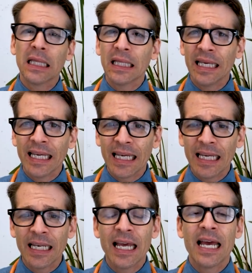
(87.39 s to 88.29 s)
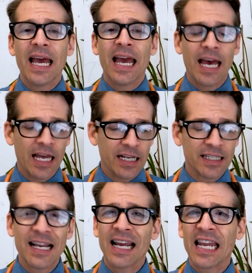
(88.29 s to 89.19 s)
clean and
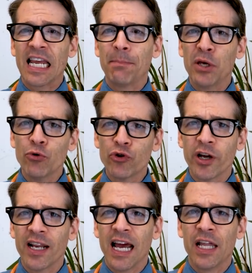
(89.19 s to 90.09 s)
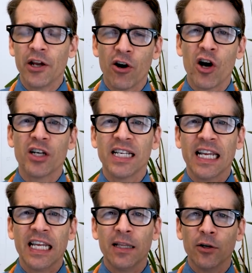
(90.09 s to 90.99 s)
it's not getting putrid and there aren't
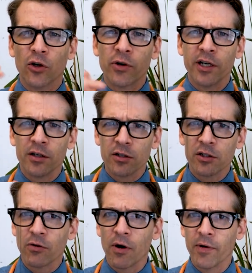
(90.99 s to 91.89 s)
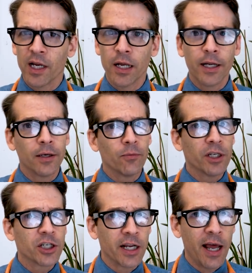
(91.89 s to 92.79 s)
any little critters growing in it,
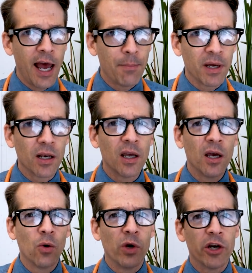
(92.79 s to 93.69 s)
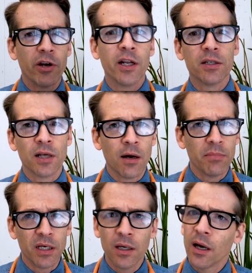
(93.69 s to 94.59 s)
which can happen when you're in a
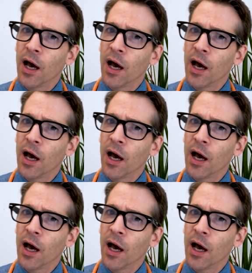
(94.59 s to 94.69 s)
zombie